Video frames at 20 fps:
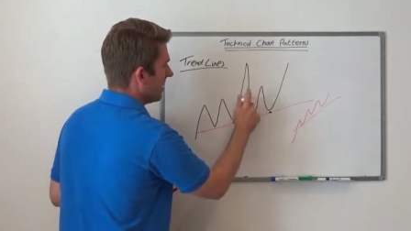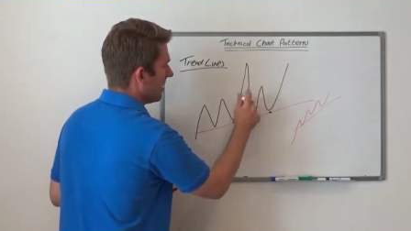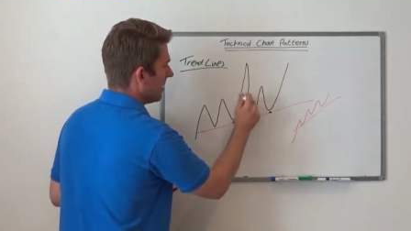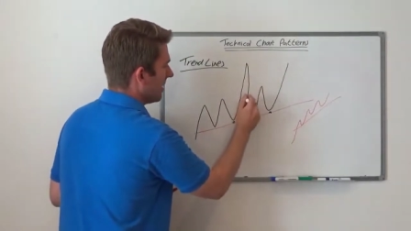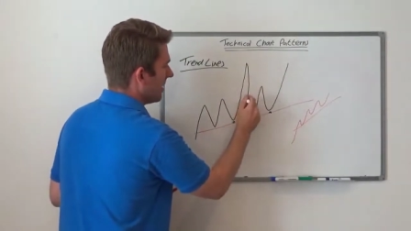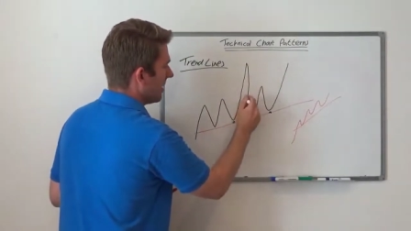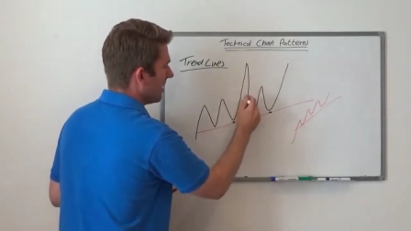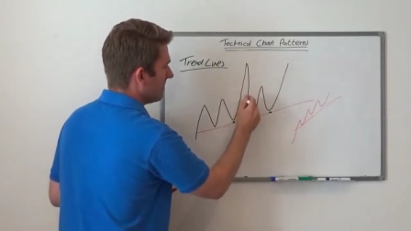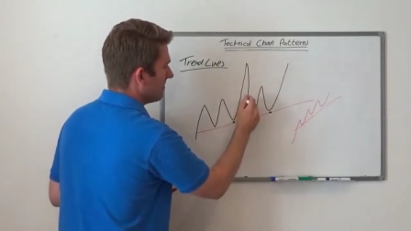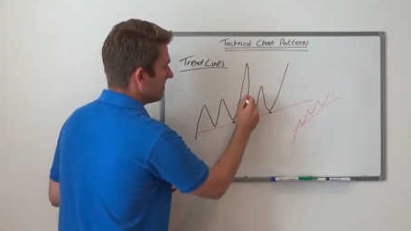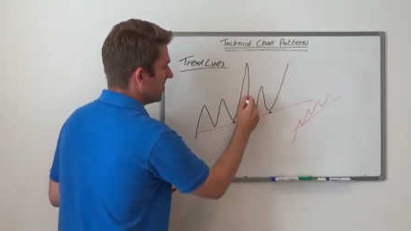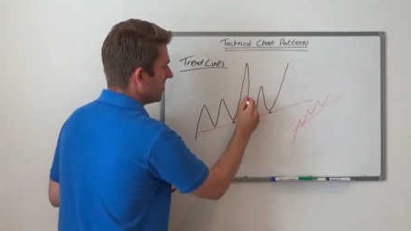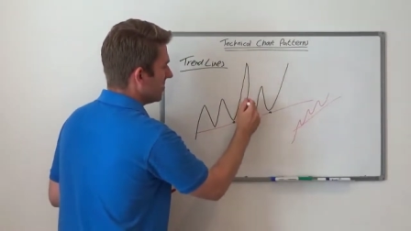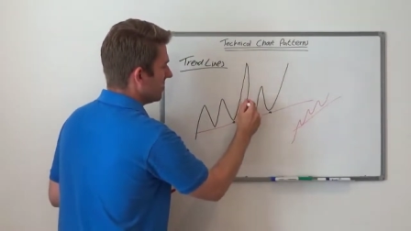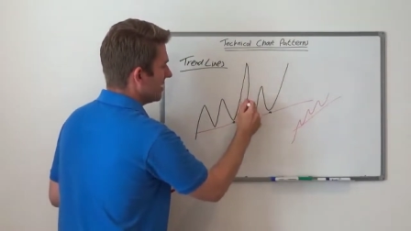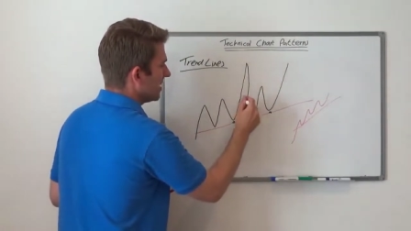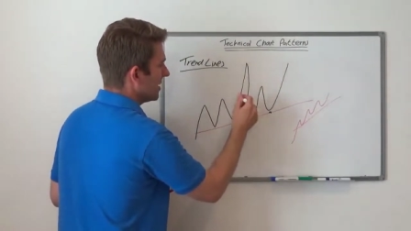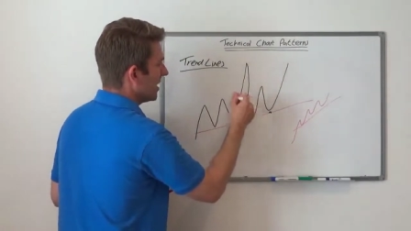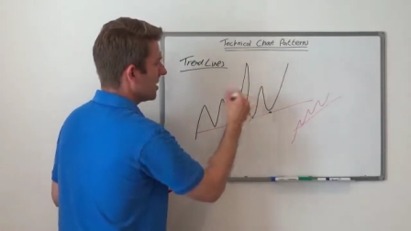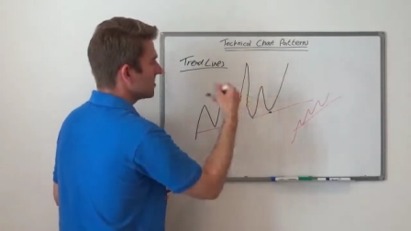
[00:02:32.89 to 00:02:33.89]

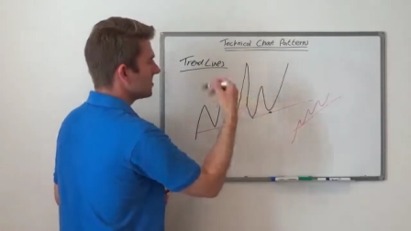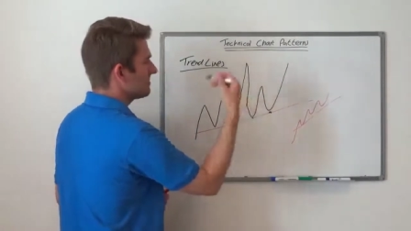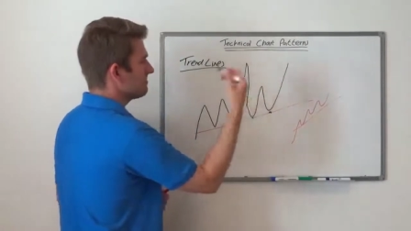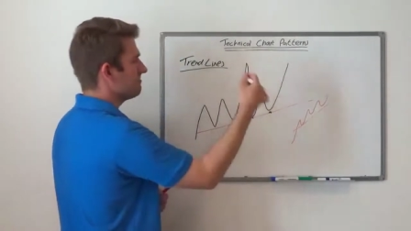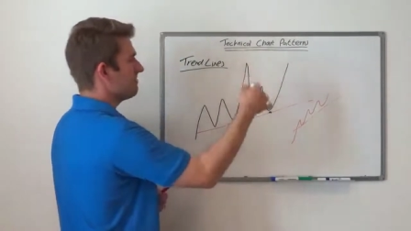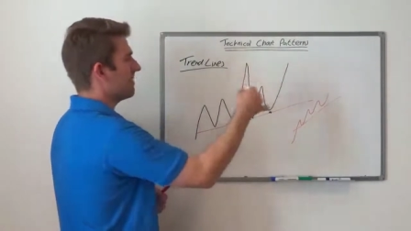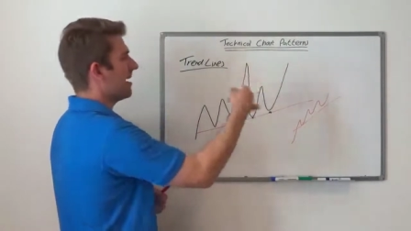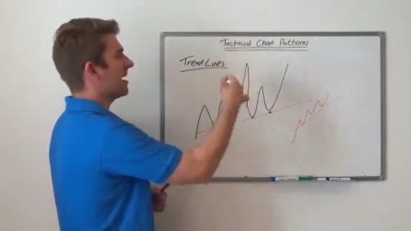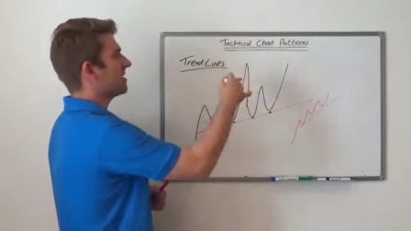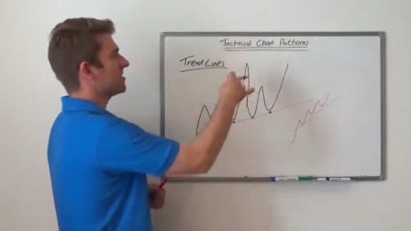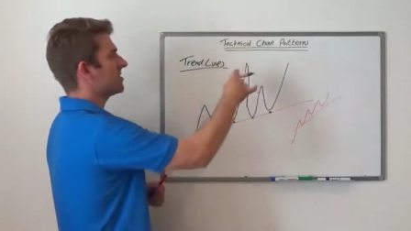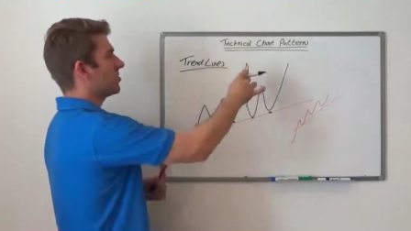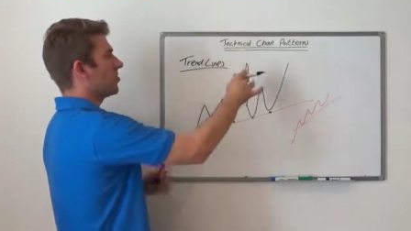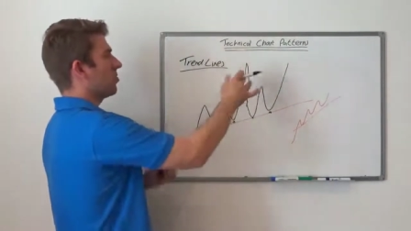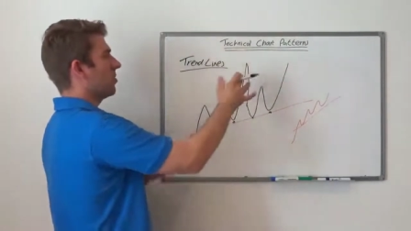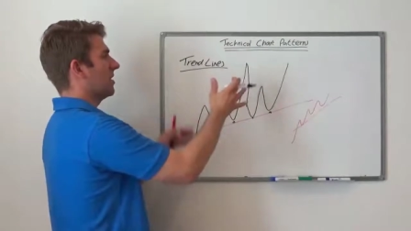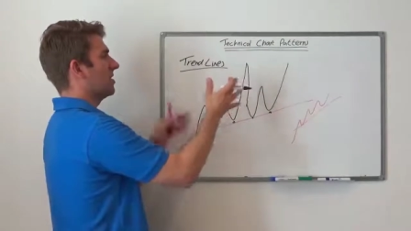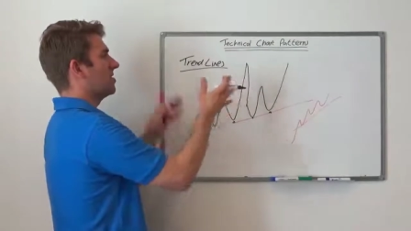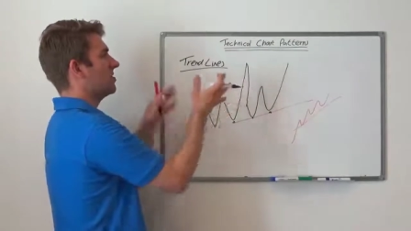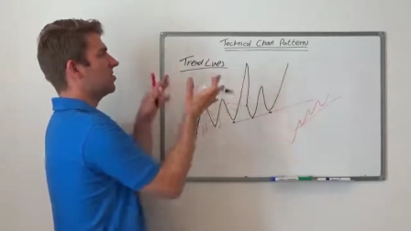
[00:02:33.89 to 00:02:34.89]
It doesn't matter
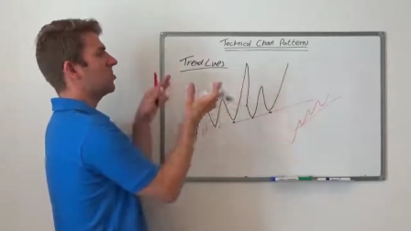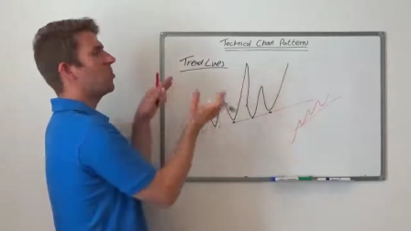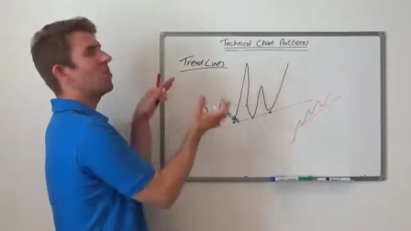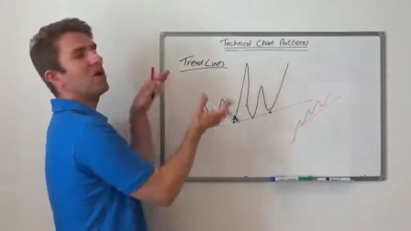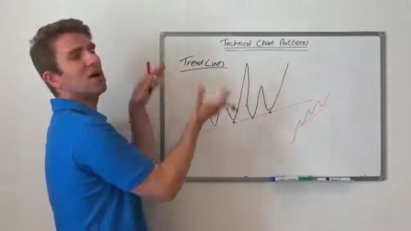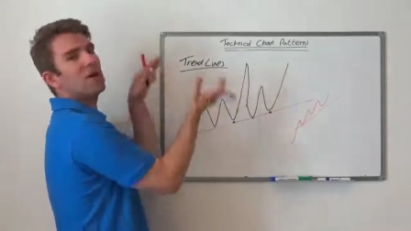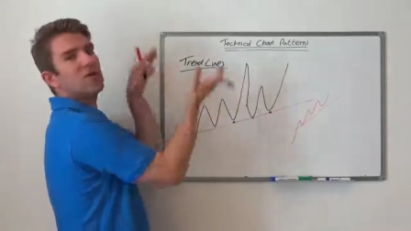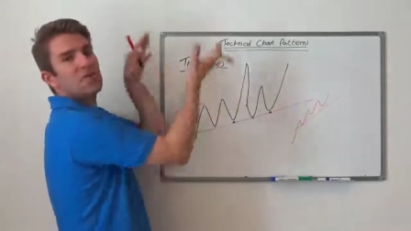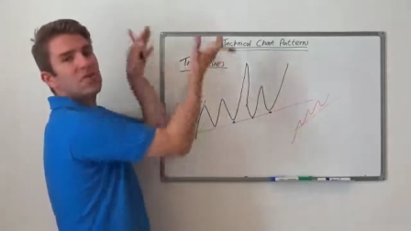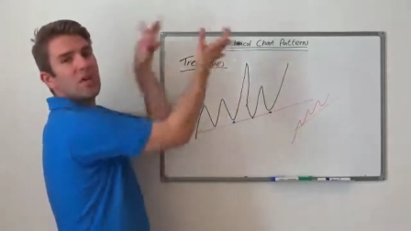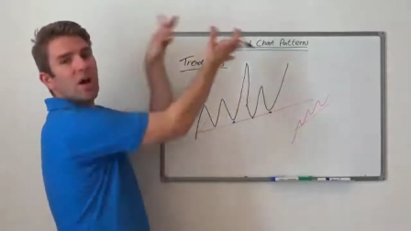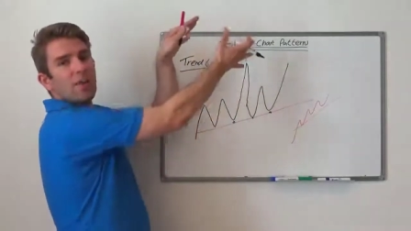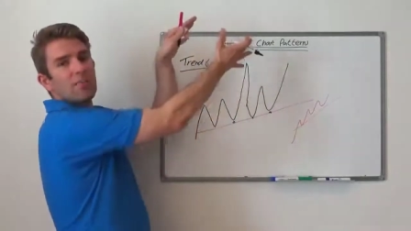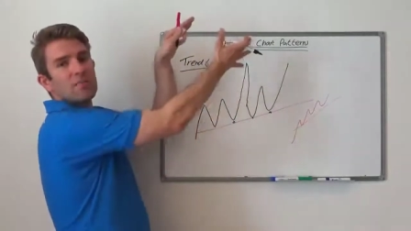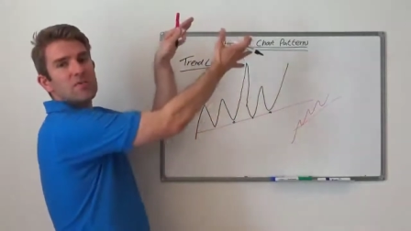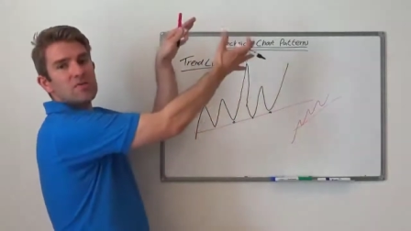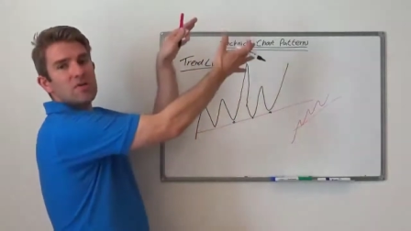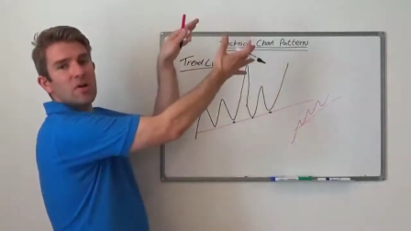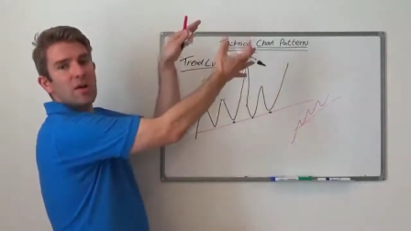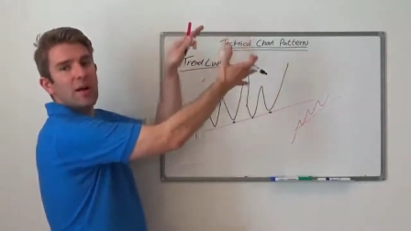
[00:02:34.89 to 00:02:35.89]
what it's doing to the
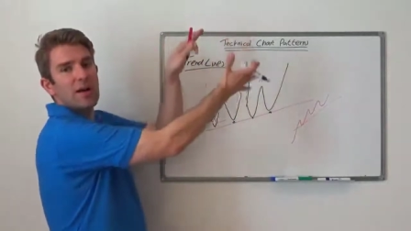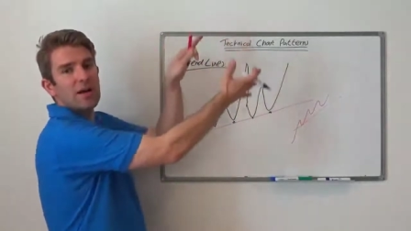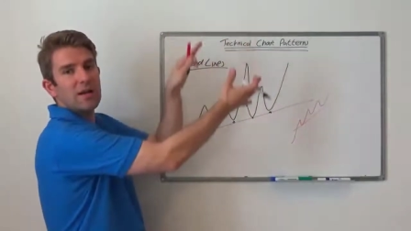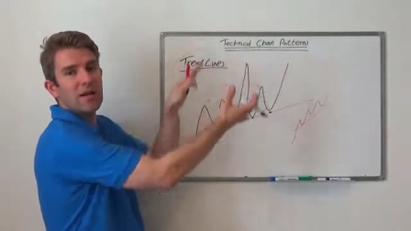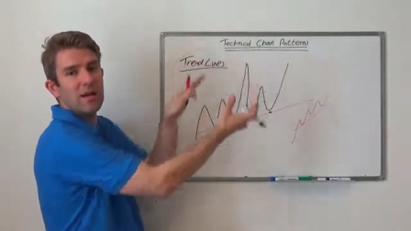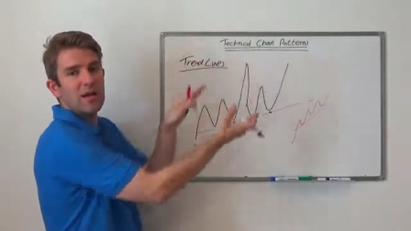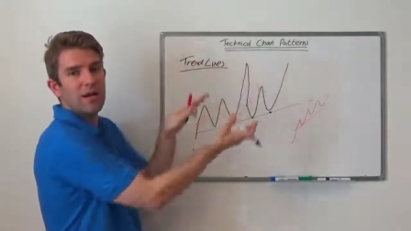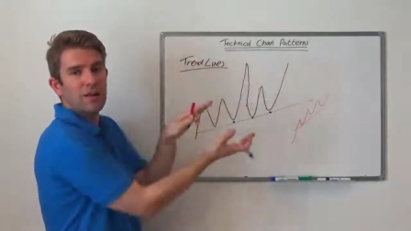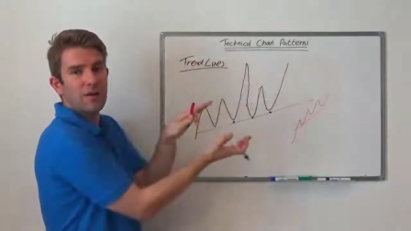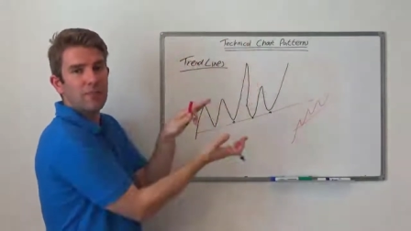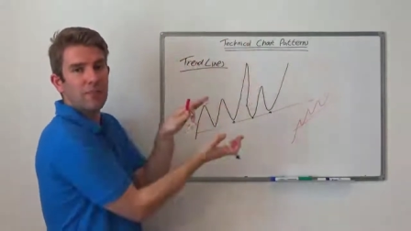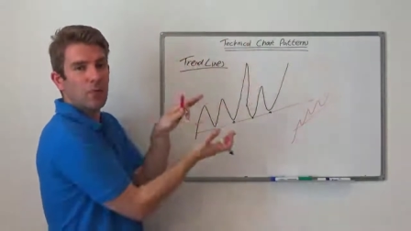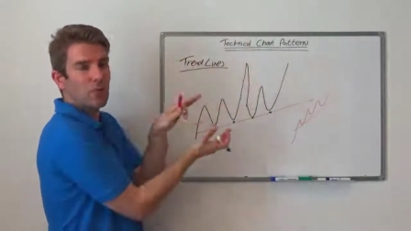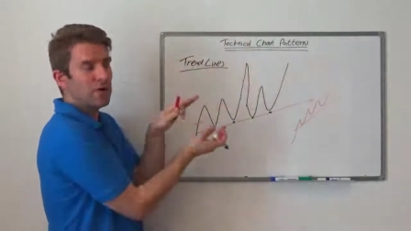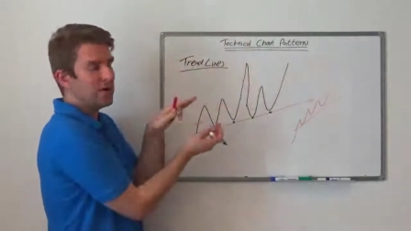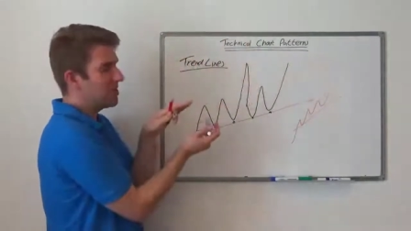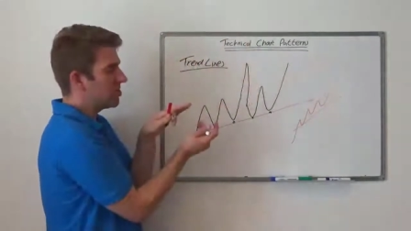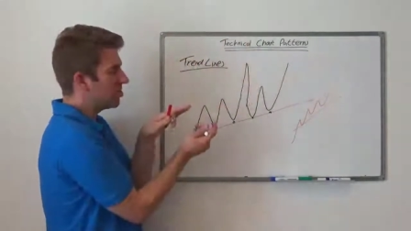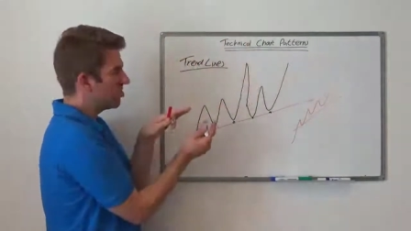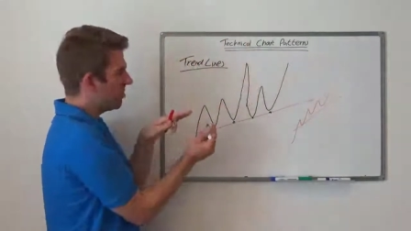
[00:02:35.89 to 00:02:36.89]
upside. The
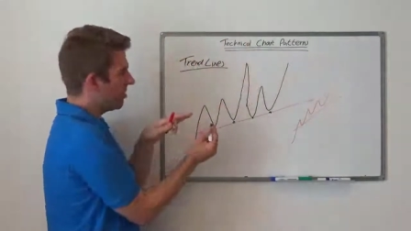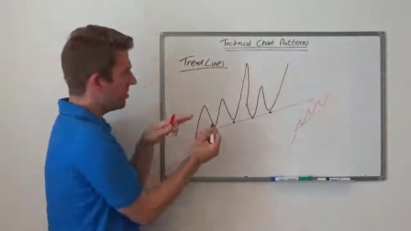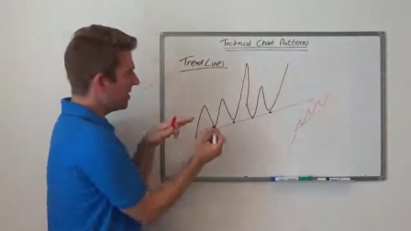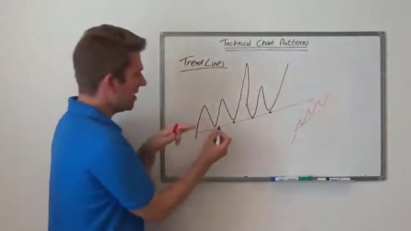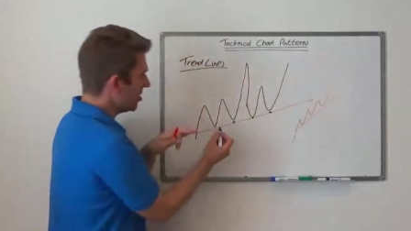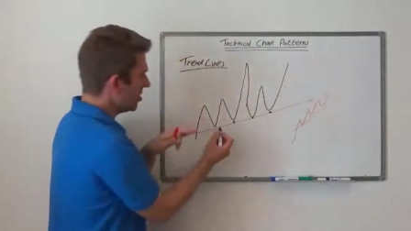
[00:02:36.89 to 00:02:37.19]
point is you're only